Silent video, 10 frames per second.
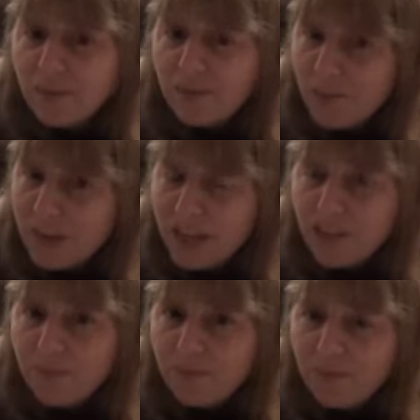for
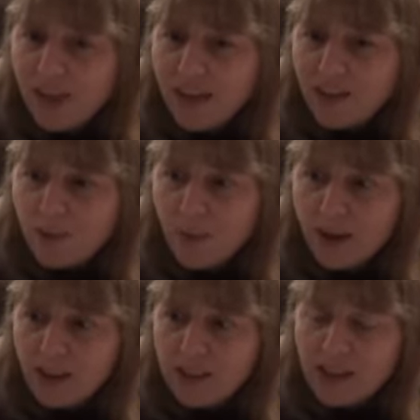me, and
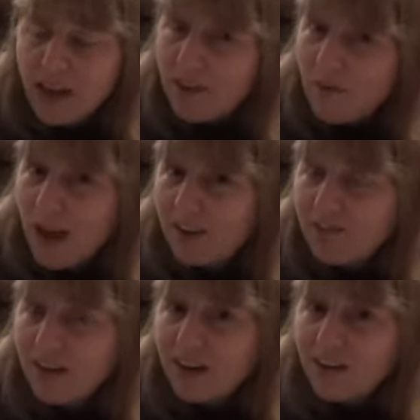where it's kind of
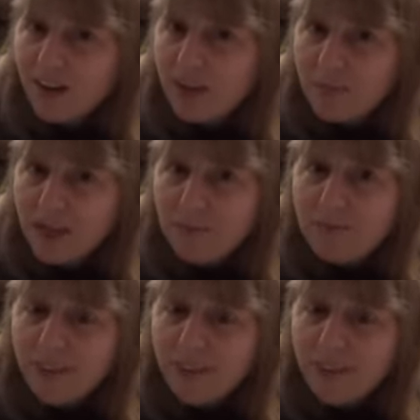backfired on me.